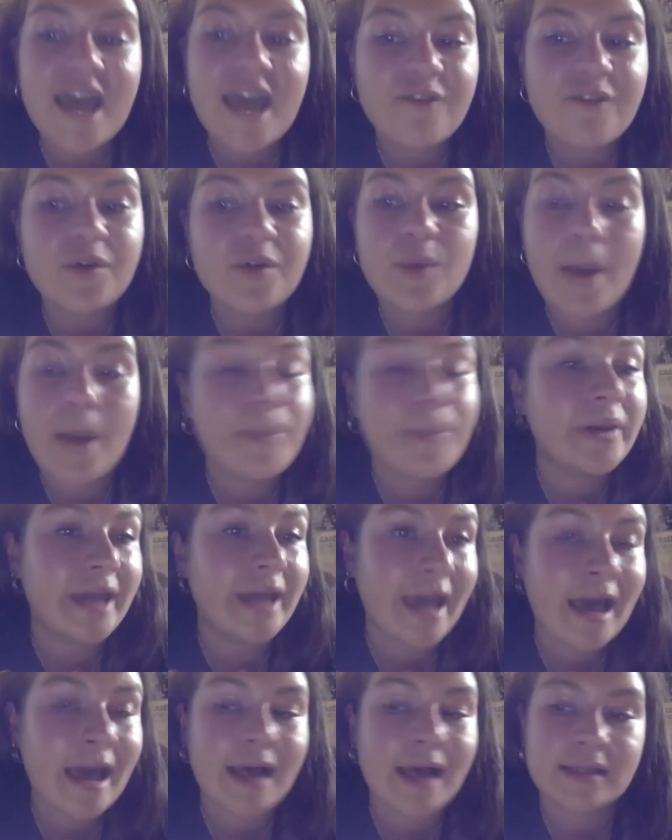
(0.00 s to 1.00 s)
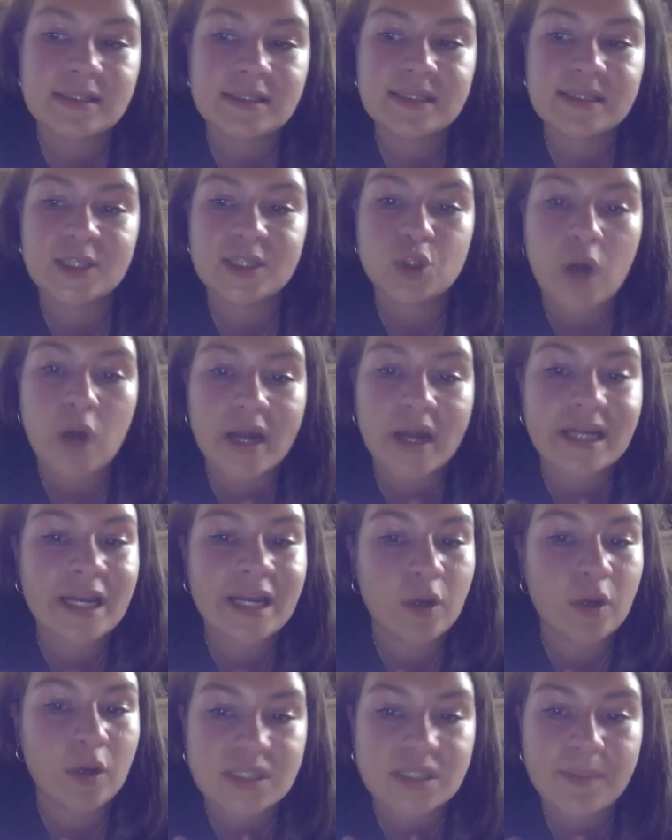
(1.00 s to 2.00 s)
every weapon it has to try and
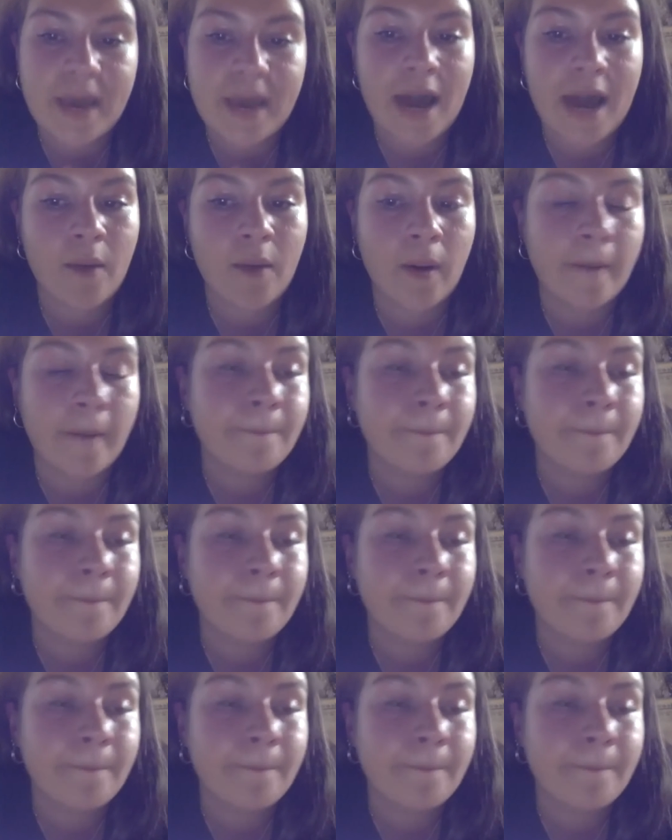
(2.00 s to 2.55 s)
cling on to power.